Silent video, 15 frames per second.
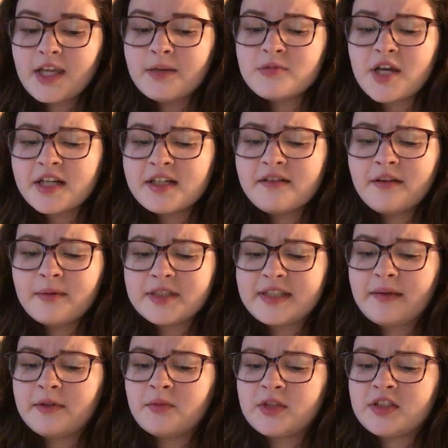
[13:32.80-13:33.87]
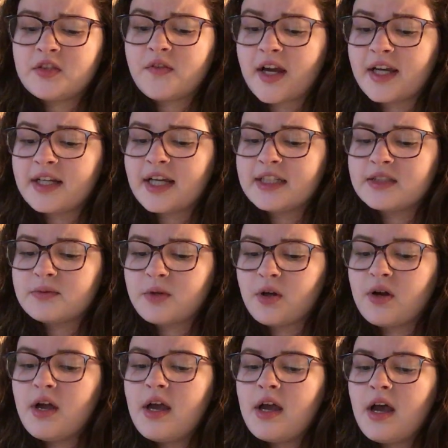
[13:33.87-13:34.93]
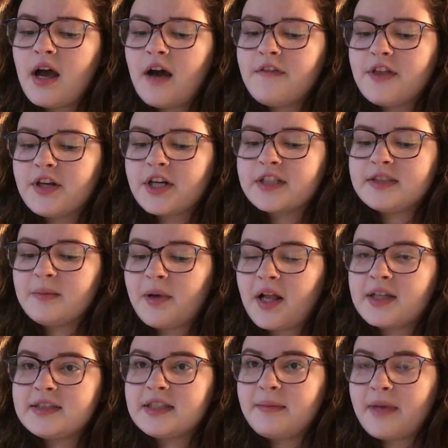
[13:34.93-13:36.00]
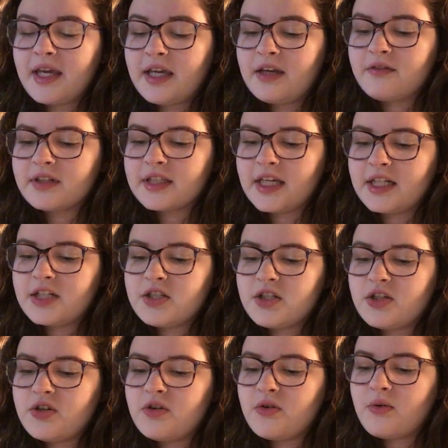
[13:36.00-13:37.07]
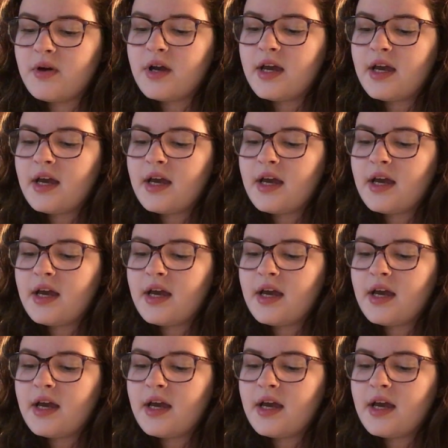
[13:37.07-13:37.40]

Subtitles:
Objective number 7 was to recognize the role of the nurse in policy making related to